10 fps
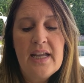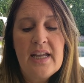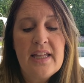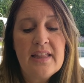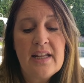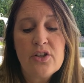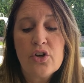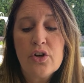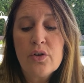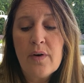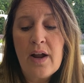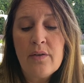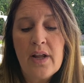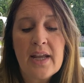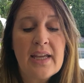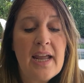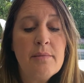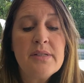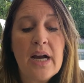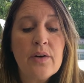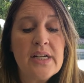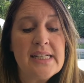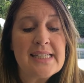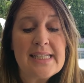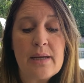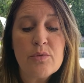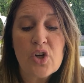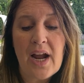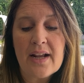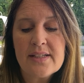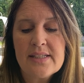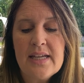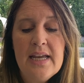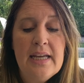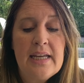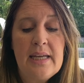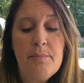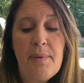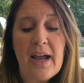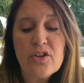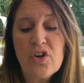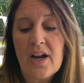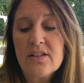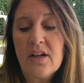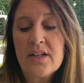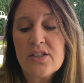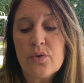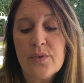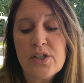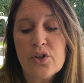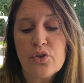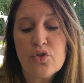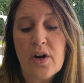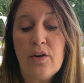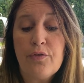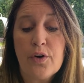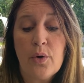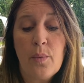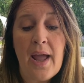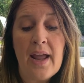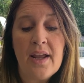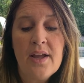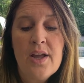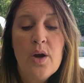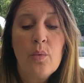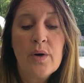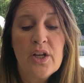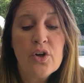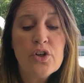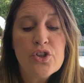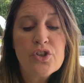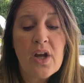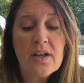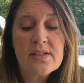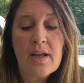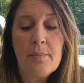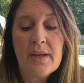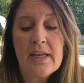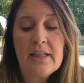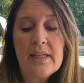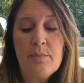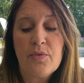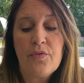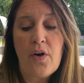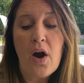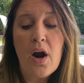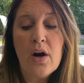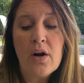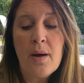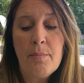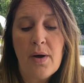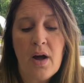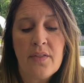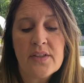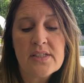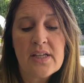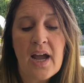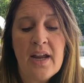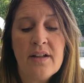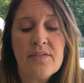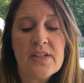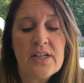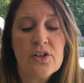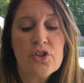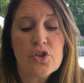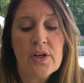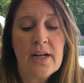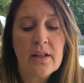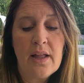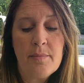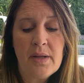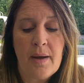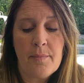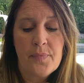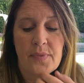He then turned around and came down in his same tracks. He backtracked on his original trail for a way. When he heard your dogs coming, he leaped far up on the side of the nearest tree and climbed up.